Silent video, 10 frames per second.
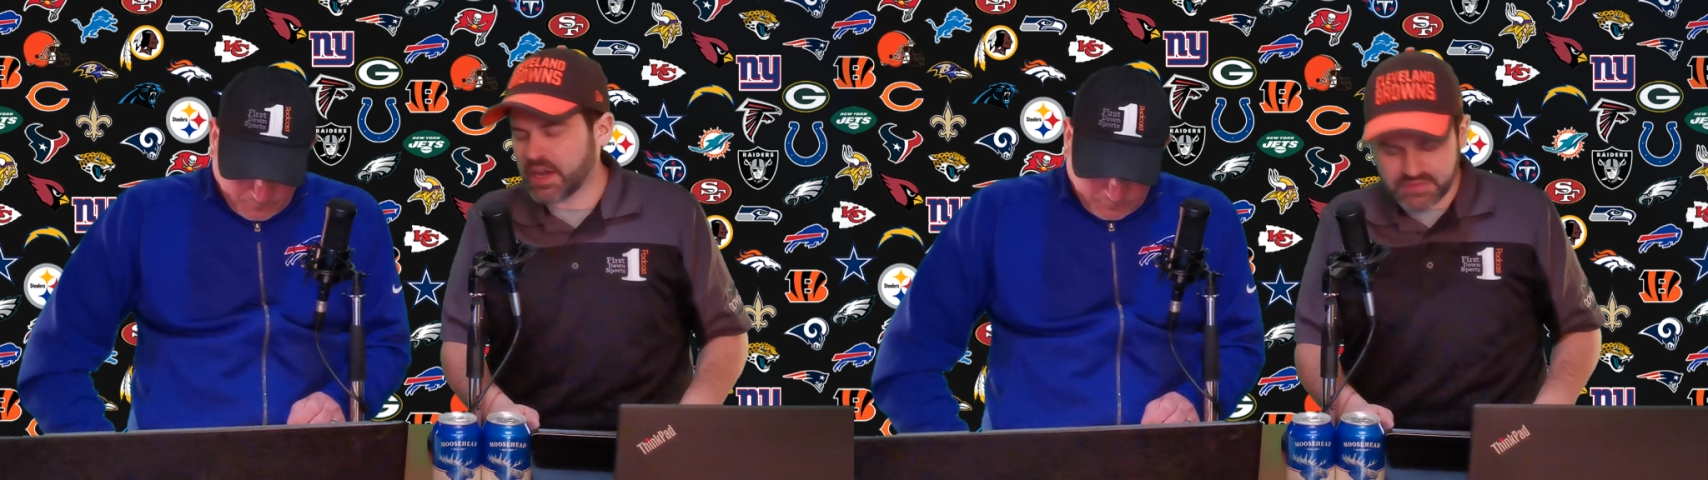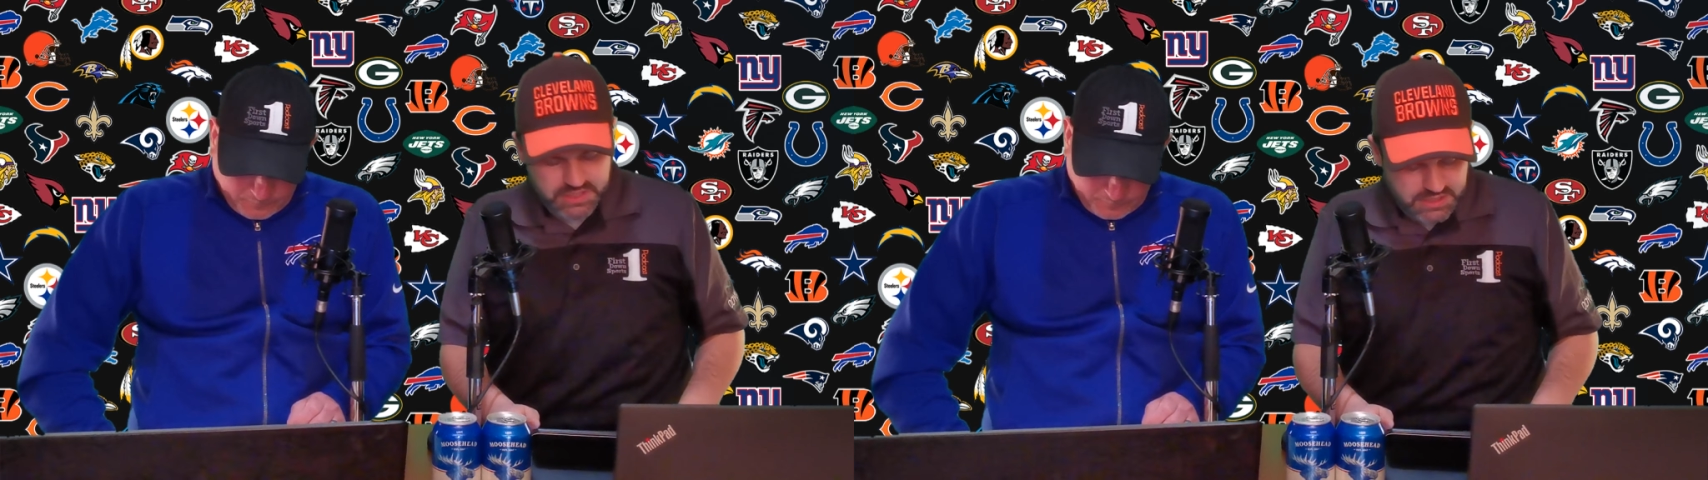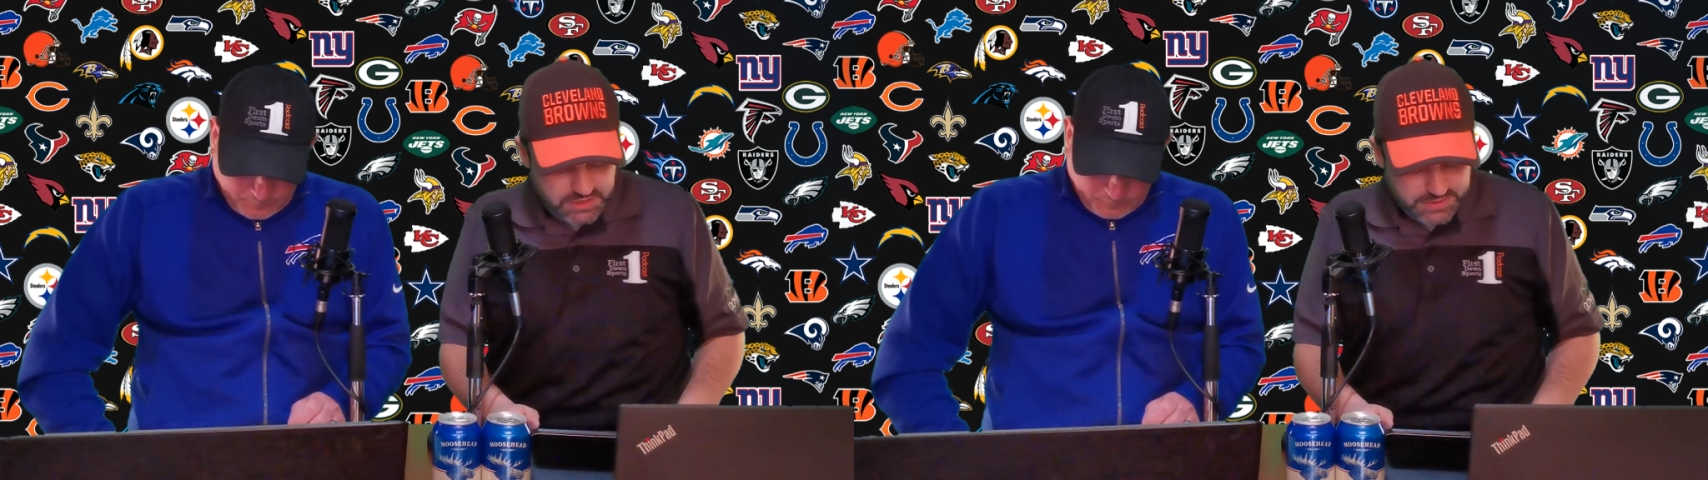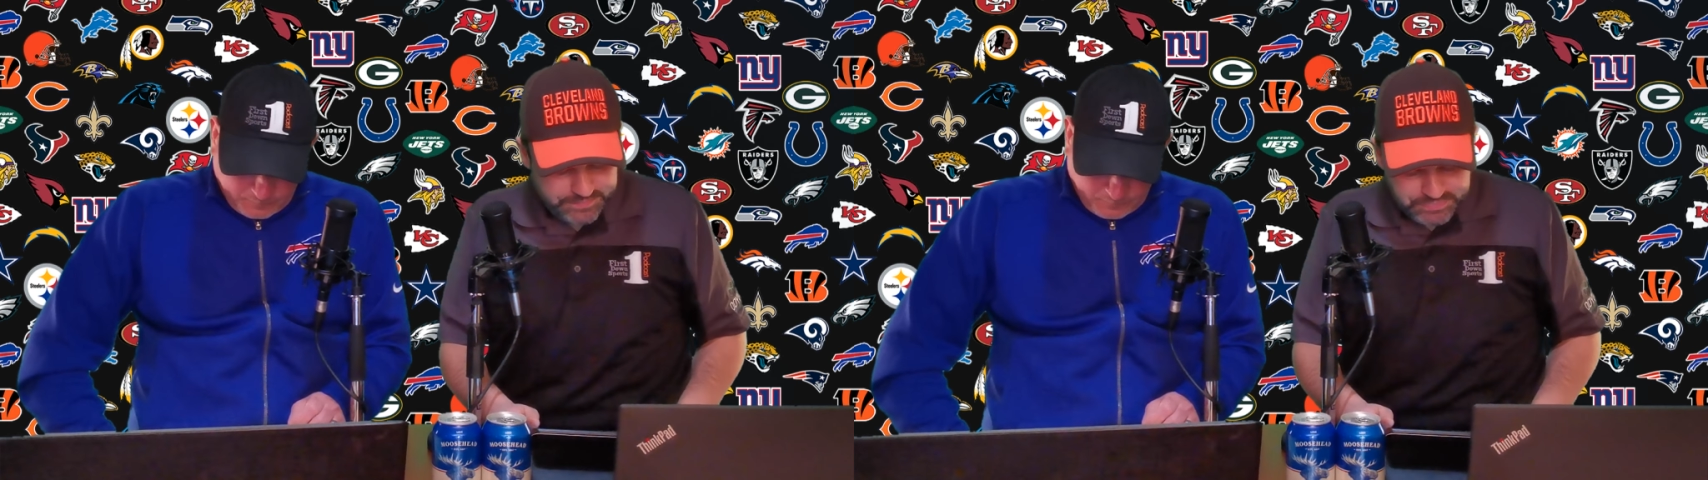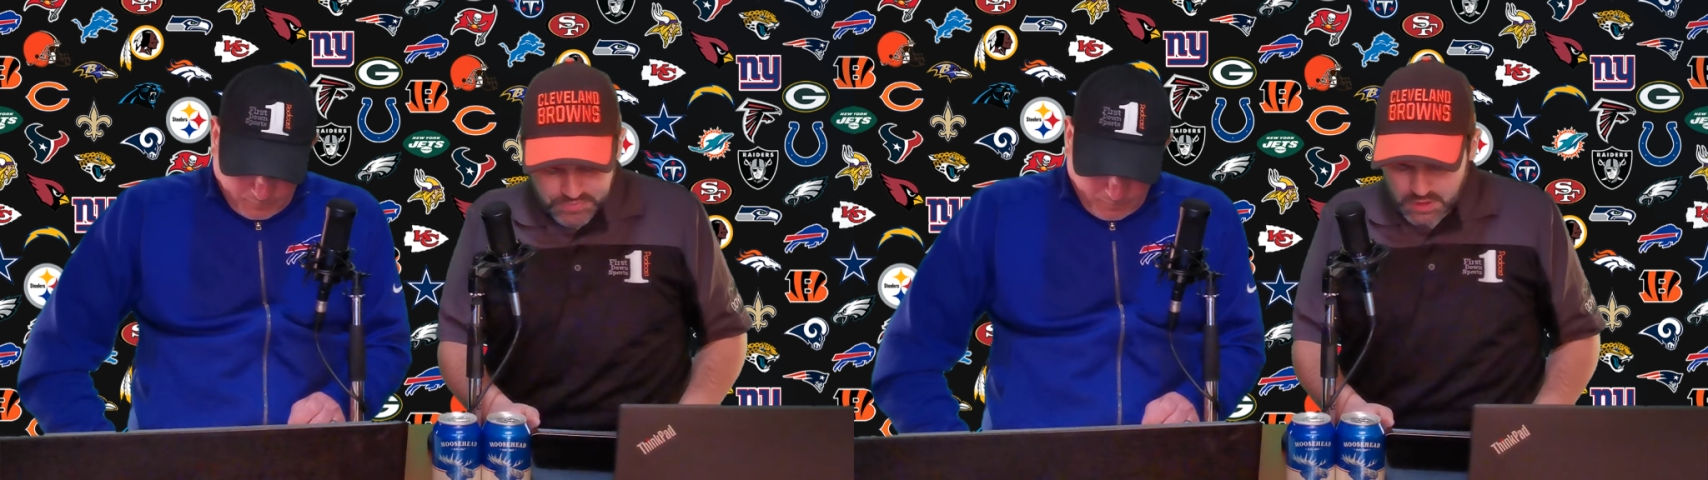
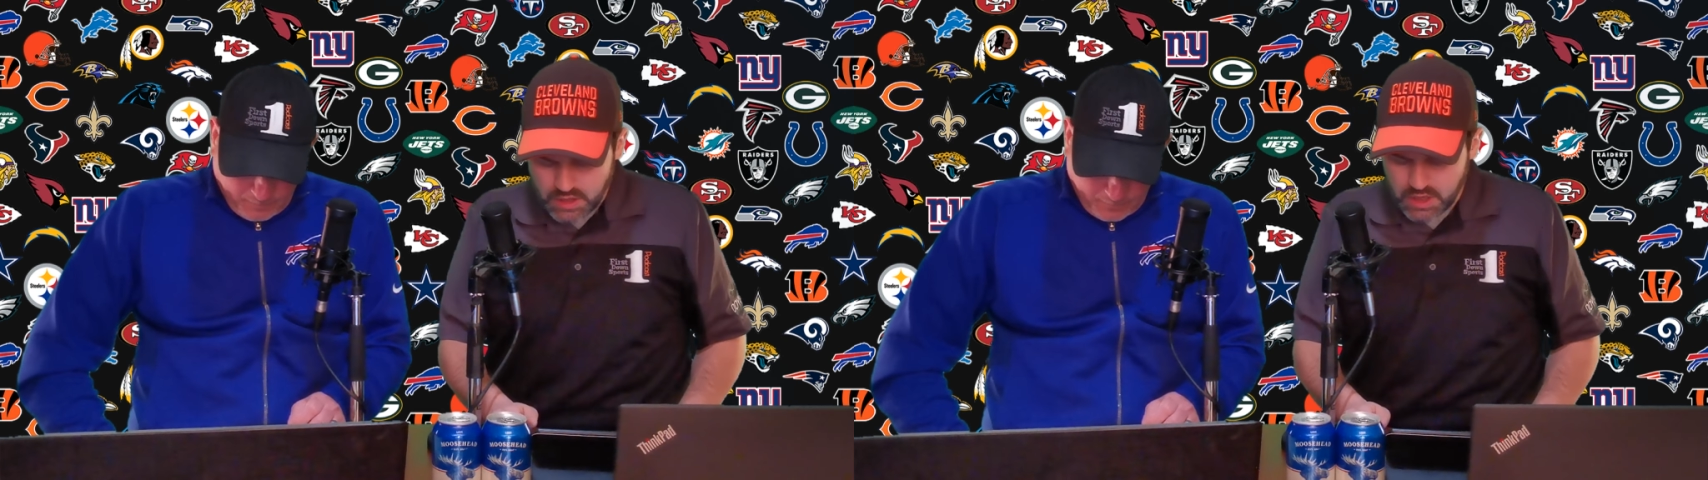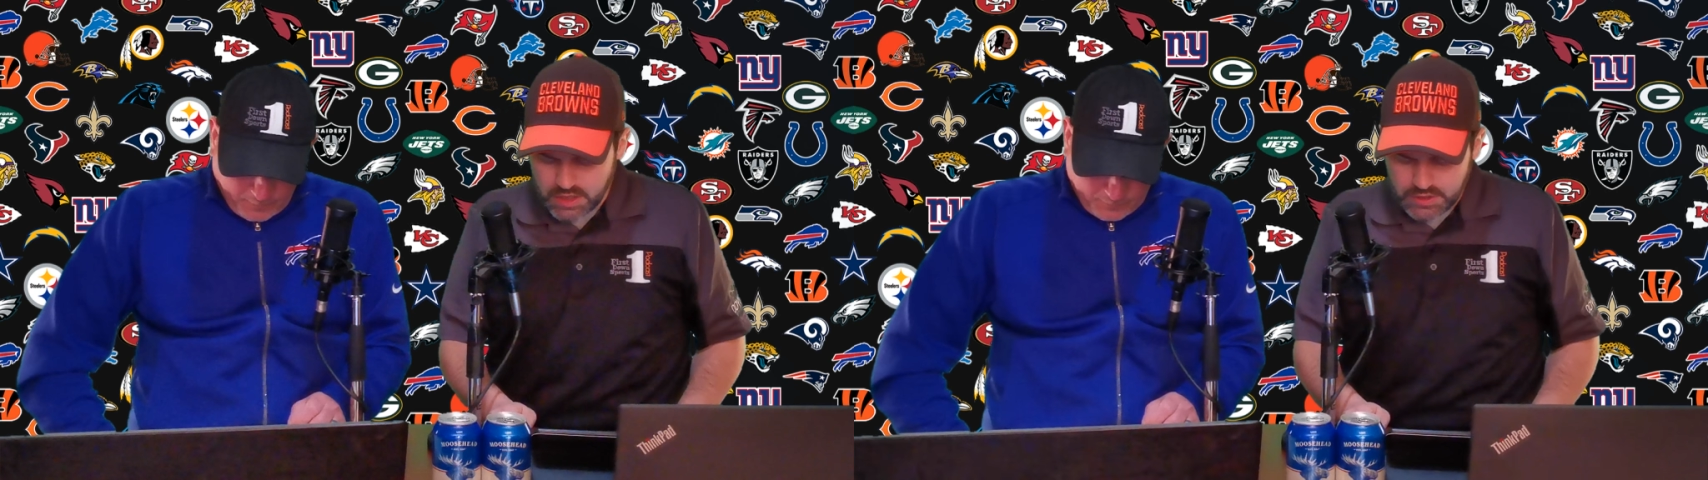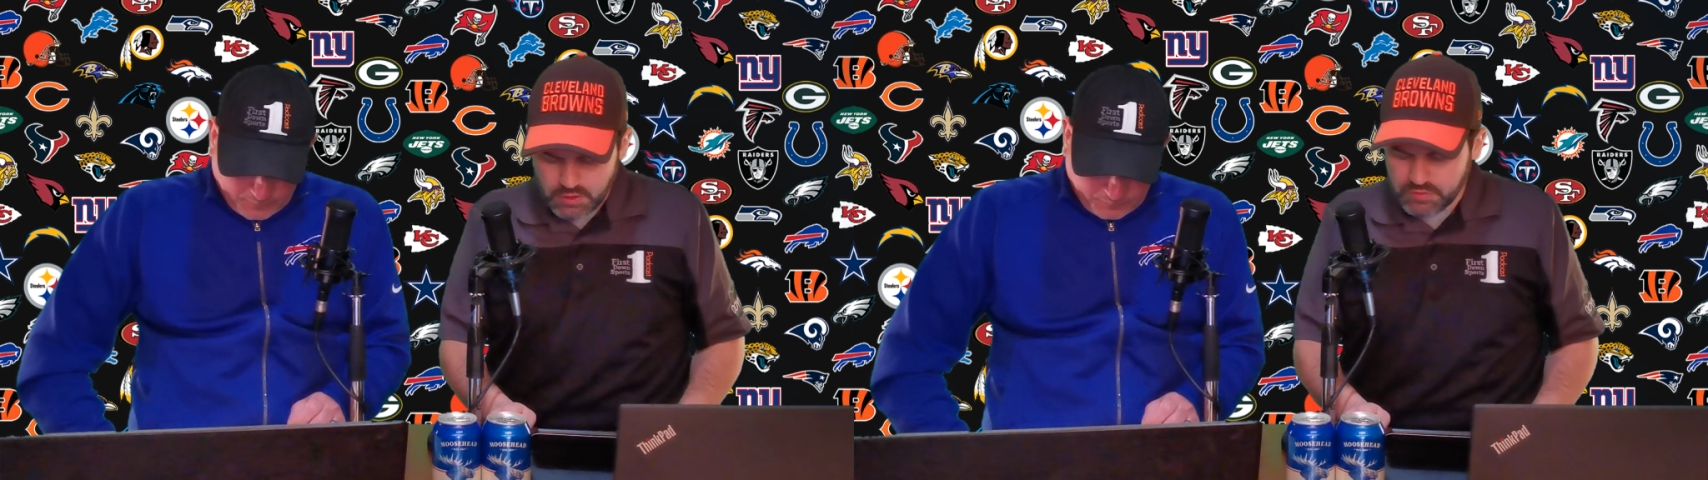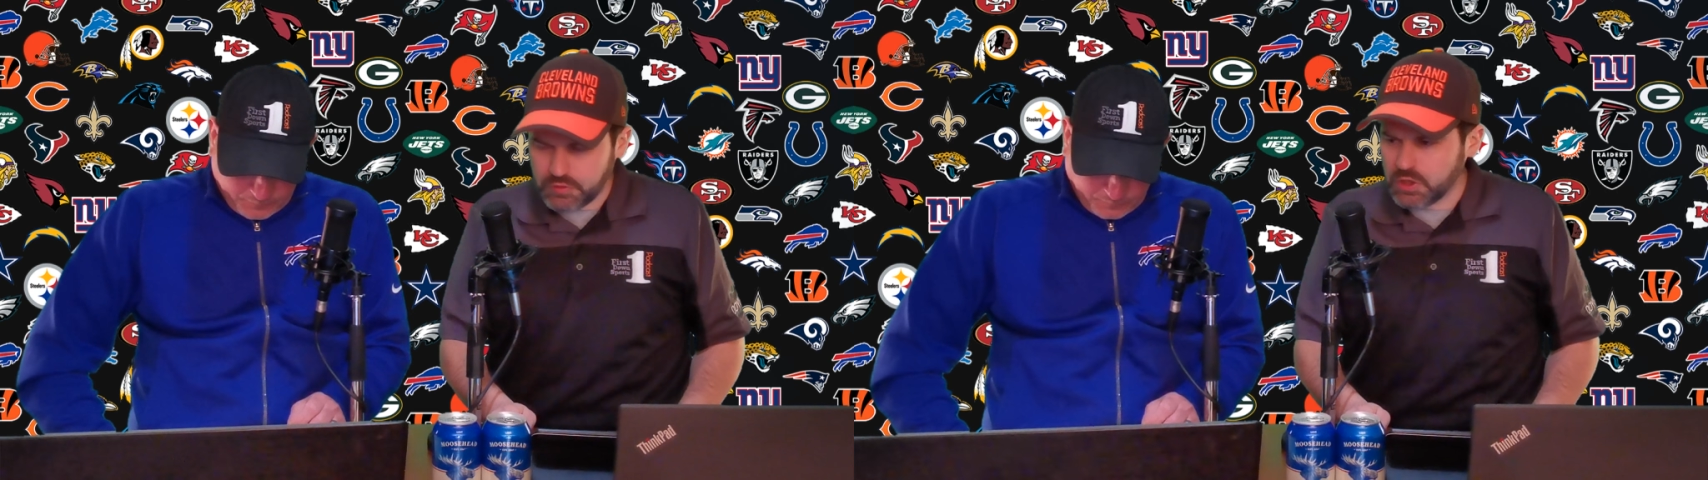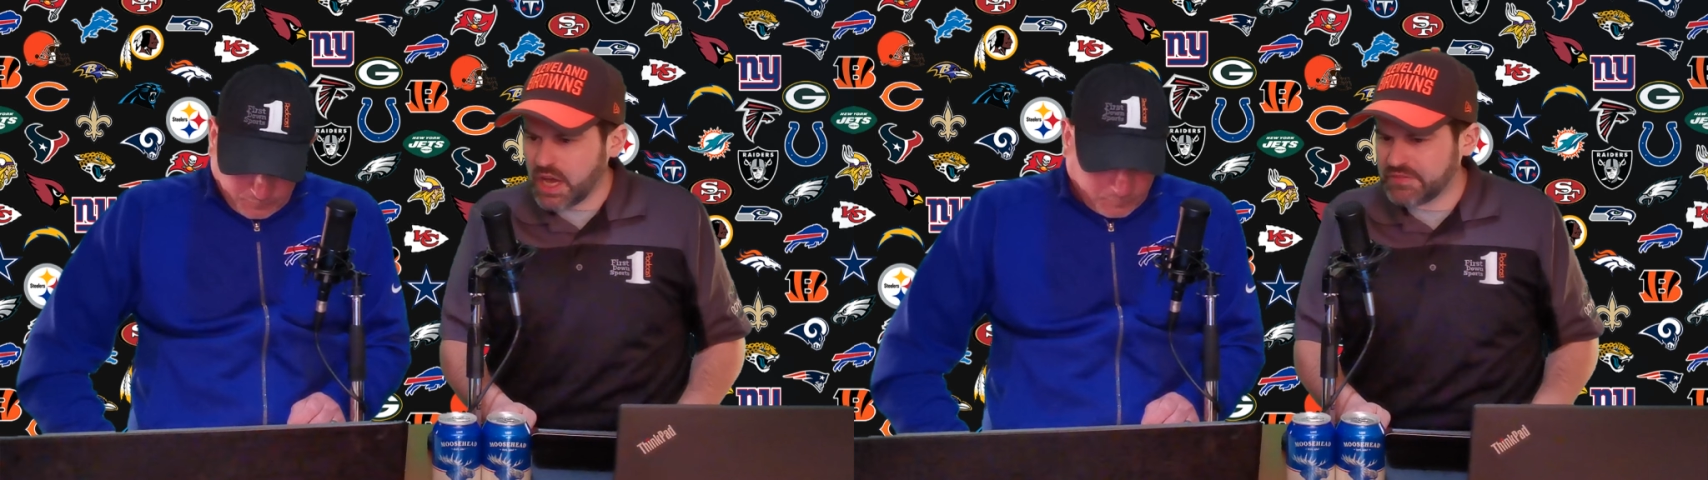offseason, a full